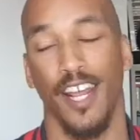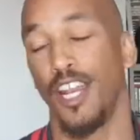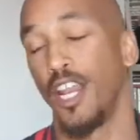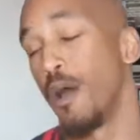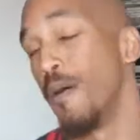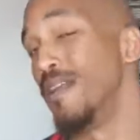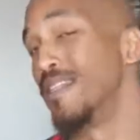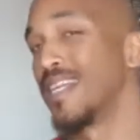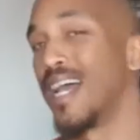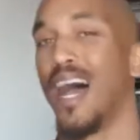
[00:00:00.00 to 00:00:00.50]
I
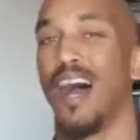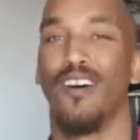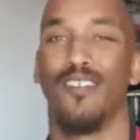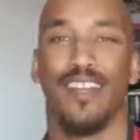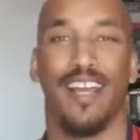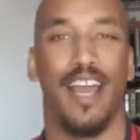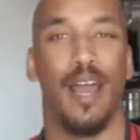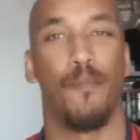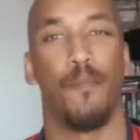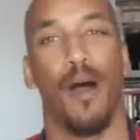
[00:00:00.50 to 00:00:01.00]
know it's out
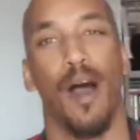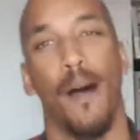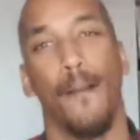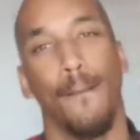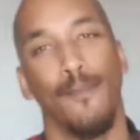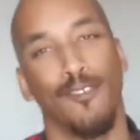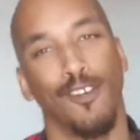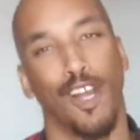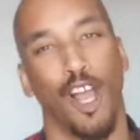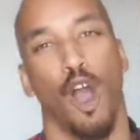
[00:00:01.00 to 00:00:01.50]
there, but
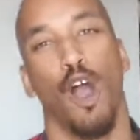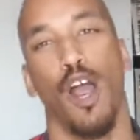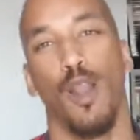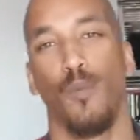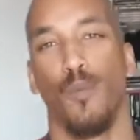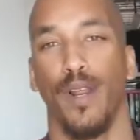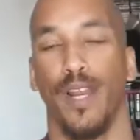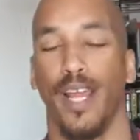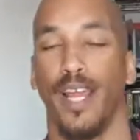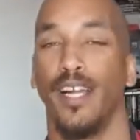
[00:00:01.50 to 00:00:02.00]
I'm
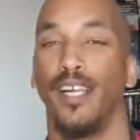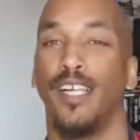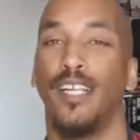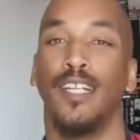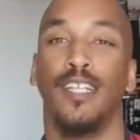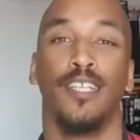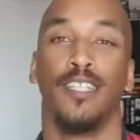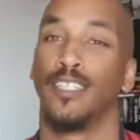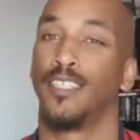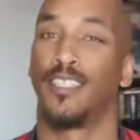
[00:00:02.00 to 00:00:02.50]
going with it.
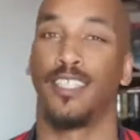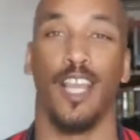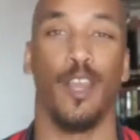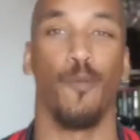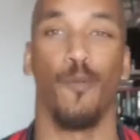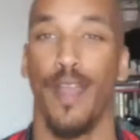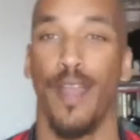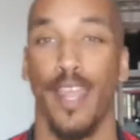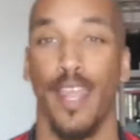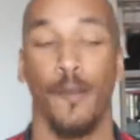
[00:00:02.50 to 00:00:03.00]

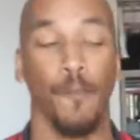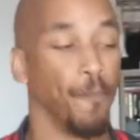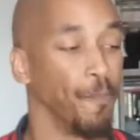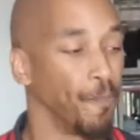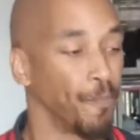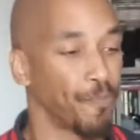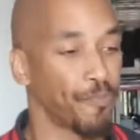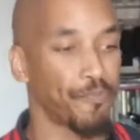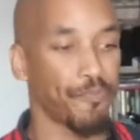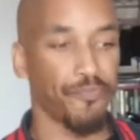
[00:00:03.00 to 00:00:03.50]
Same way
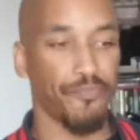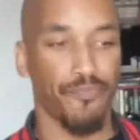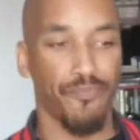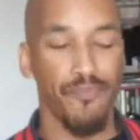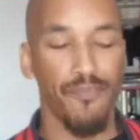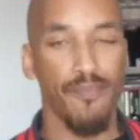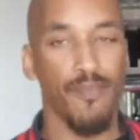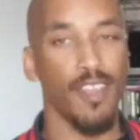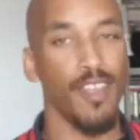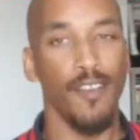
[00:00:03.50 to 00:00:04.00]

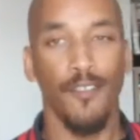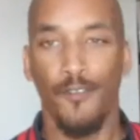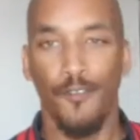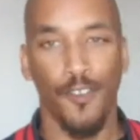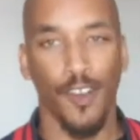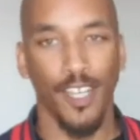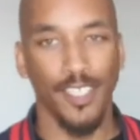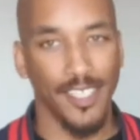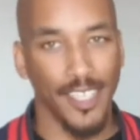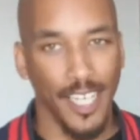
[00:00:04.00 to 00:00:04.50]

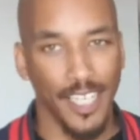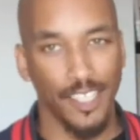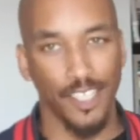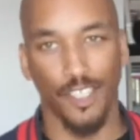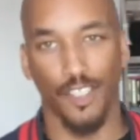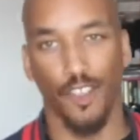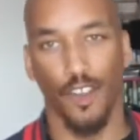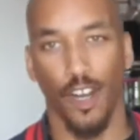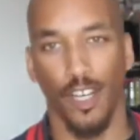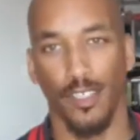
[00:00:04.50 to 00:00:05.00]
Thursday
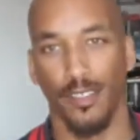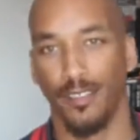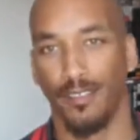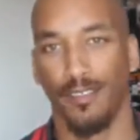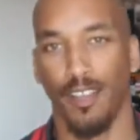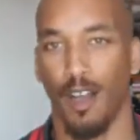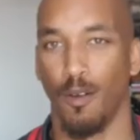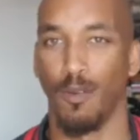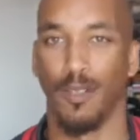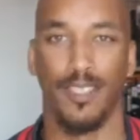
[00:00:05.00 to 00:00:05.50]
just gone,
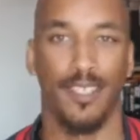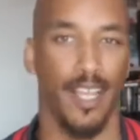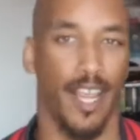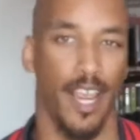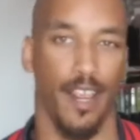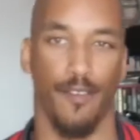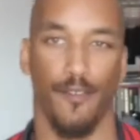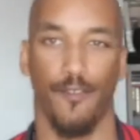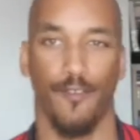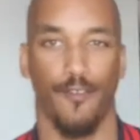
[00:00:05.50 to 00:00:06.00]
I was
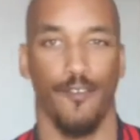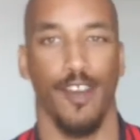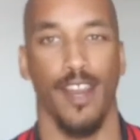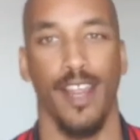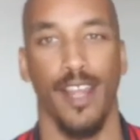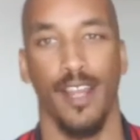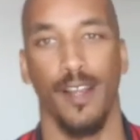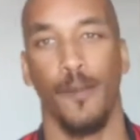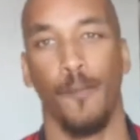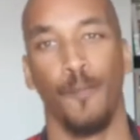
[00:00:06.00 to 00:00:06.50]
saying
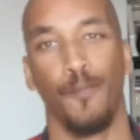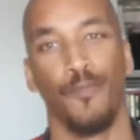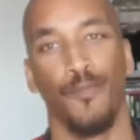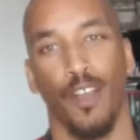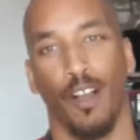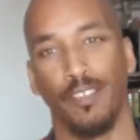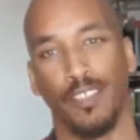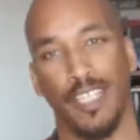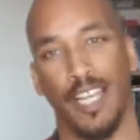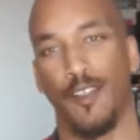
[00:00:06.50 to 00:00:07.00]
3.
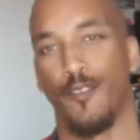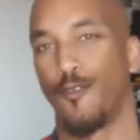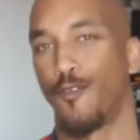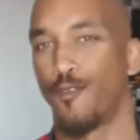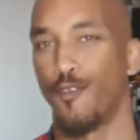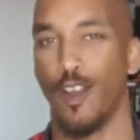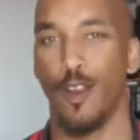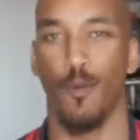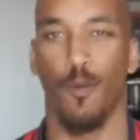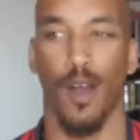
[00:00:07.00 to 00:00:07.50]
I was saying
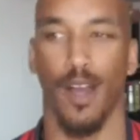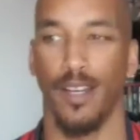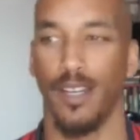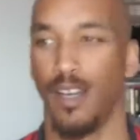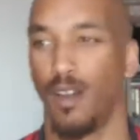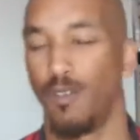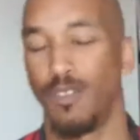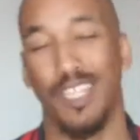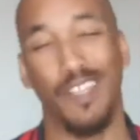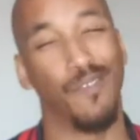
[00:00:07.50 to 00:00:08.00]

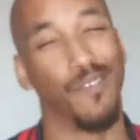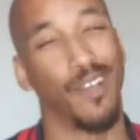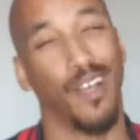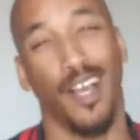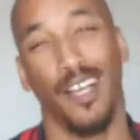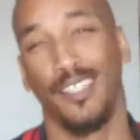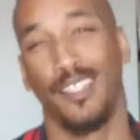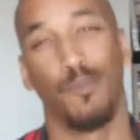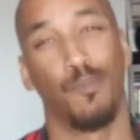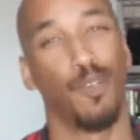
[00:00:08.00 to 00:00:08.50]
3-1. I was even
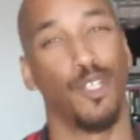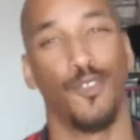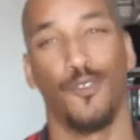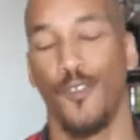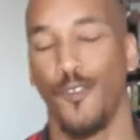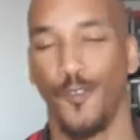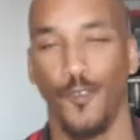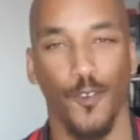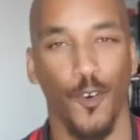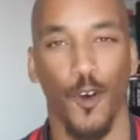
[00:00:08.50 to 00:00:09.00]
going to push
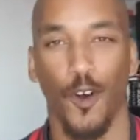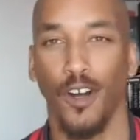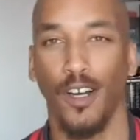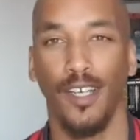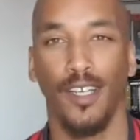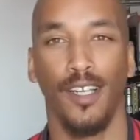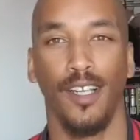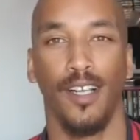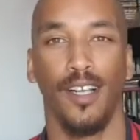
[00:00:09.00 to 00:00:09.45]
for 4.